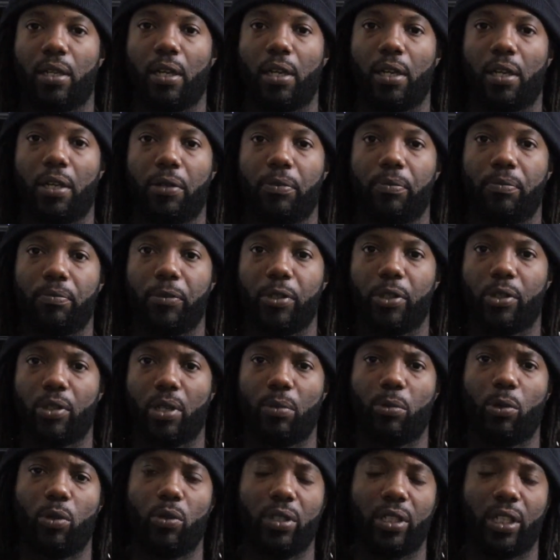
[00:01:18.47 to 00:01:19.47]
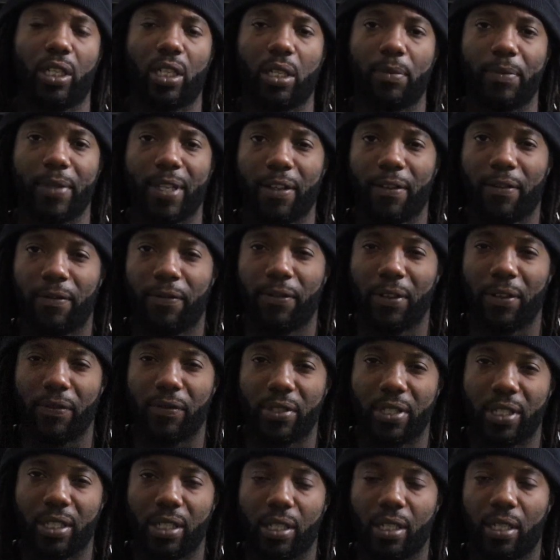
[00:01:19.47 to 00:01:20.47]
um, you know, I'm only getting about
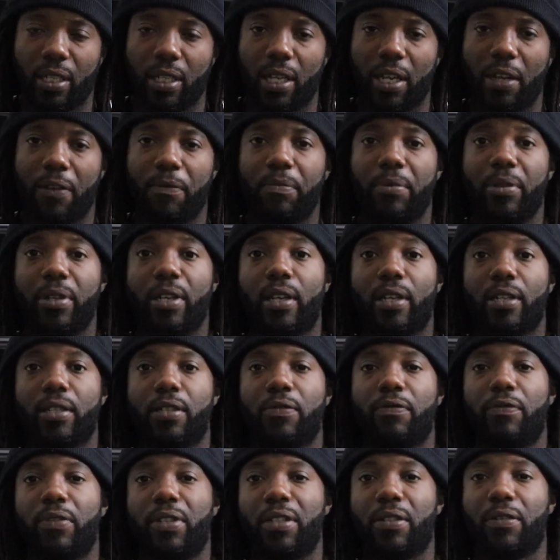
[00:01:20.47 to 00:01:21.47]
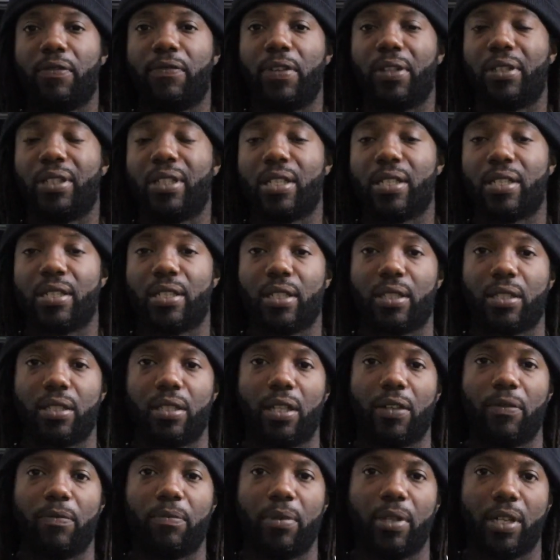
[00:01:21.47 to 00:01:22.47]
fifty F P S, fifty to
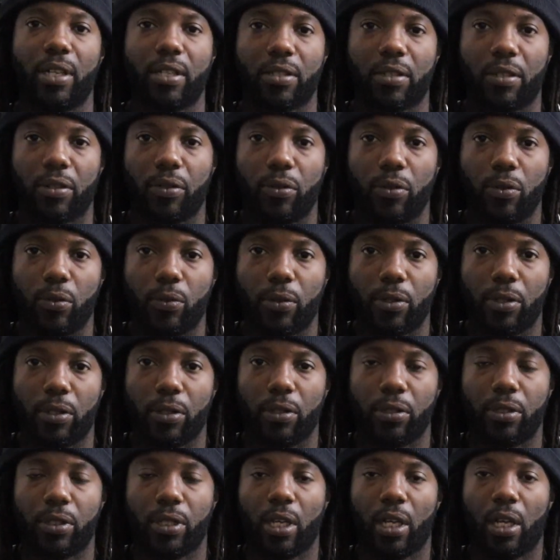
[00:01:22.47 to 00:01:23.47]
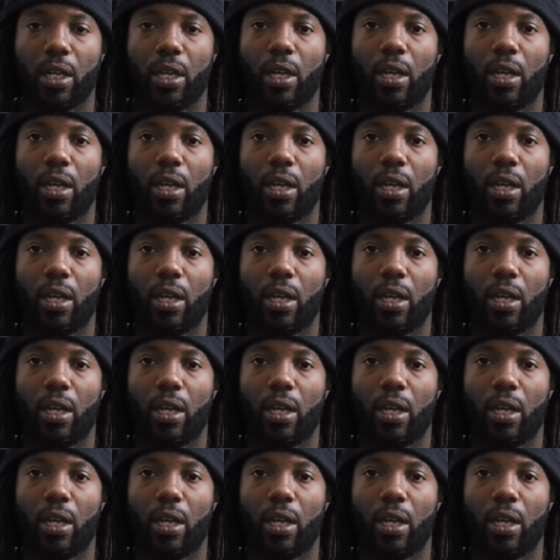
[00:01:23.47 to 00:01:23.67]
sixty F P S on New World.